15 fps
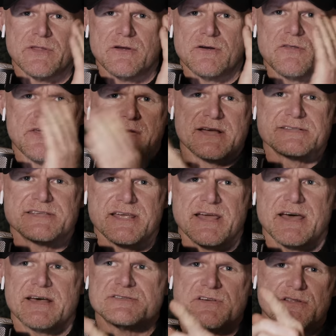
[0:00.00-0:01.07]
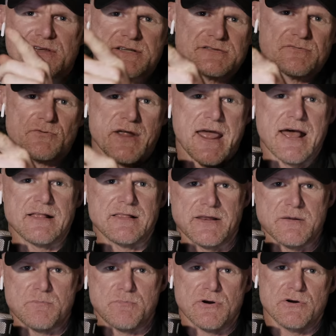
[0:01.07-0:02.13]
or the SAS or this reality
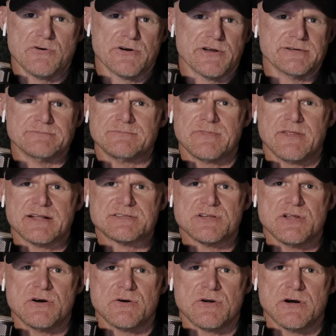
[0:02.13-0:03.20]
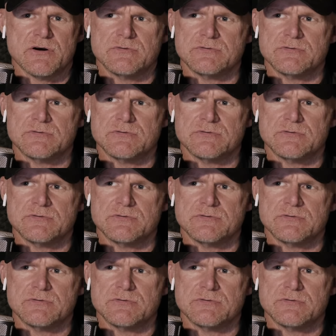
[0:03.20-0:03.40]
program. That's a no go.